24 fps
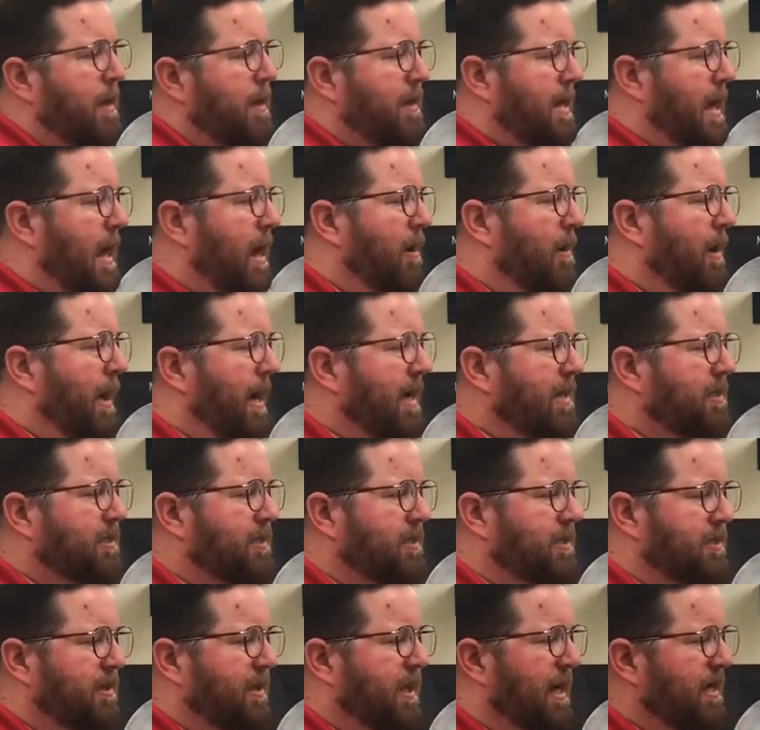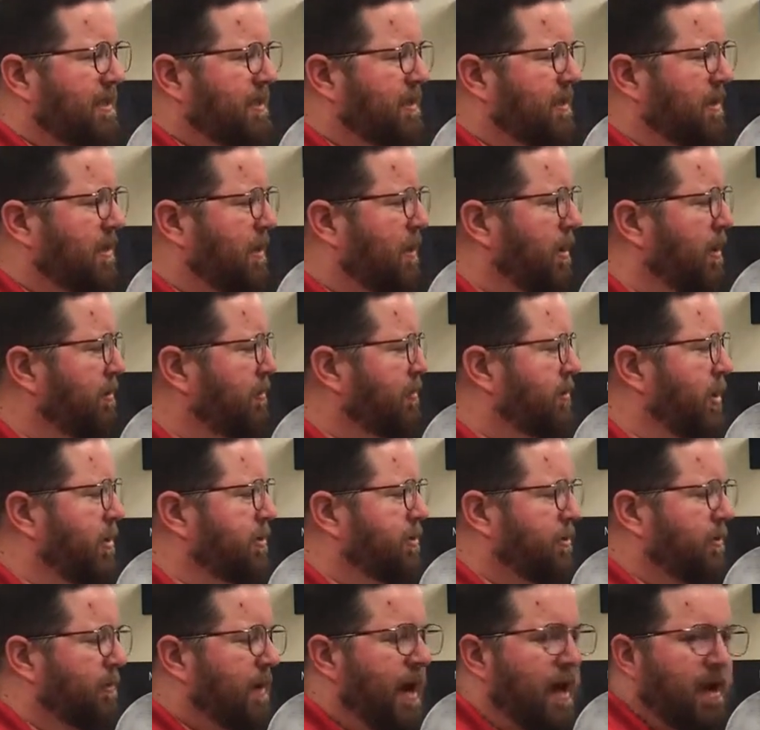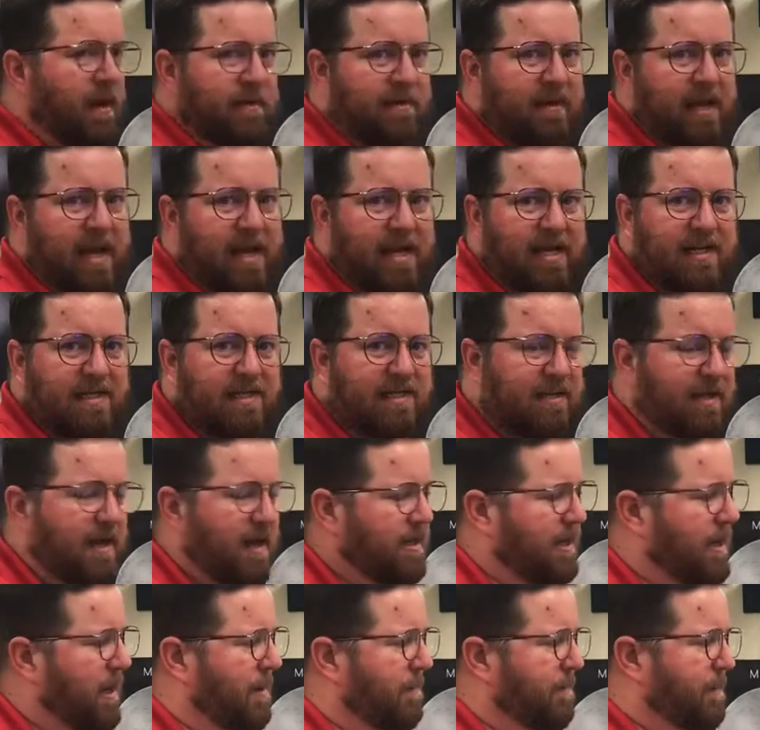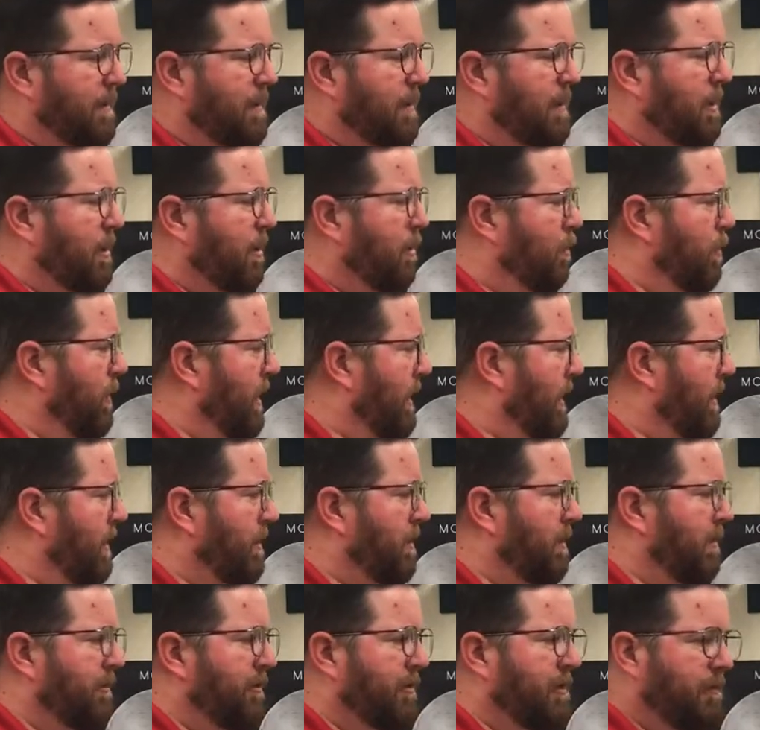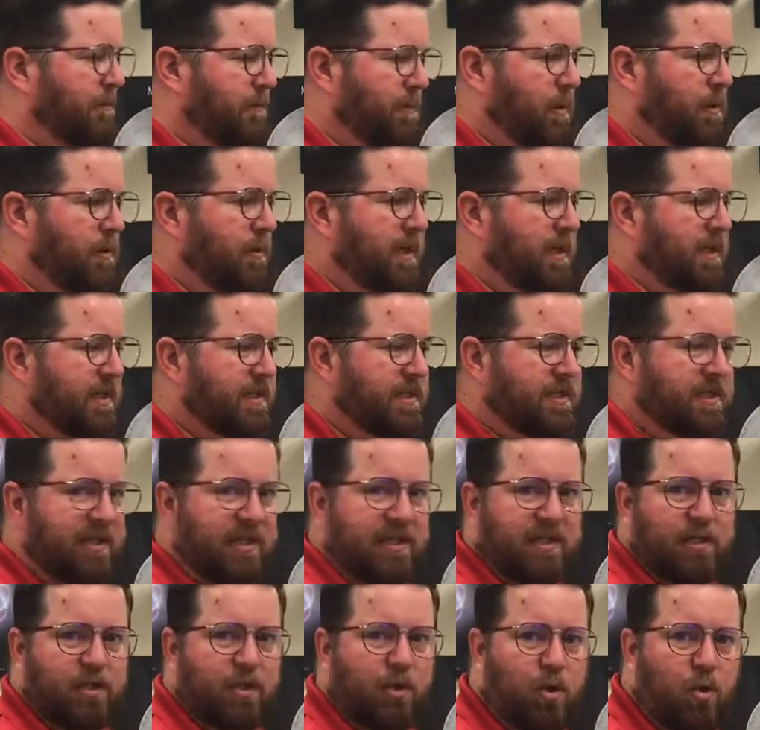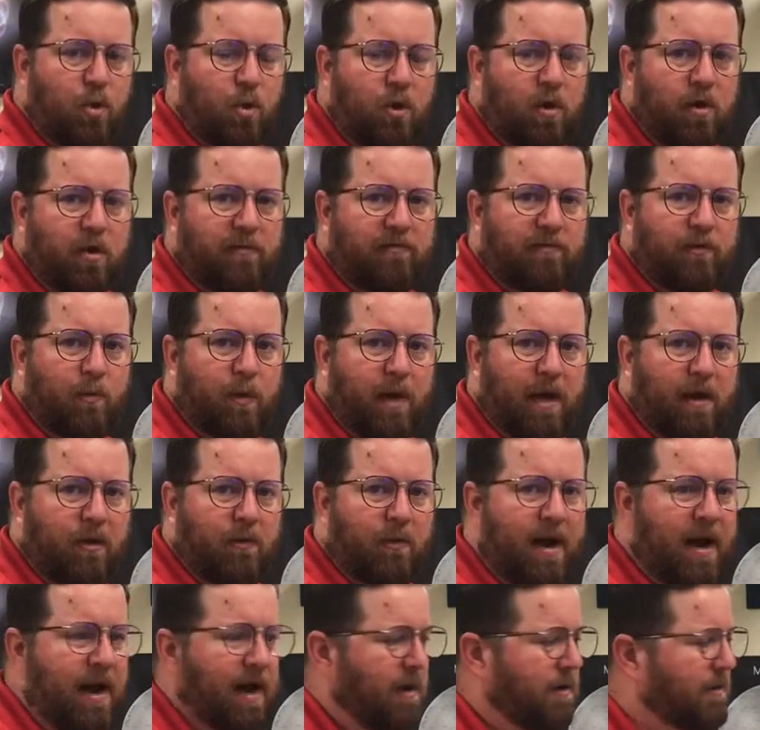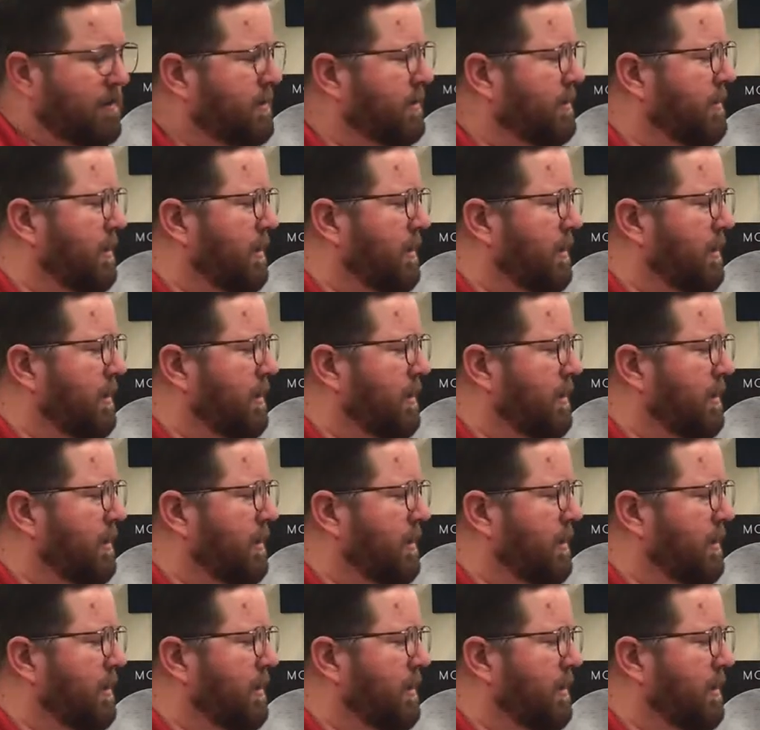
Now, as the earth goes around and it's lined up where the moon is a quarter of the way around,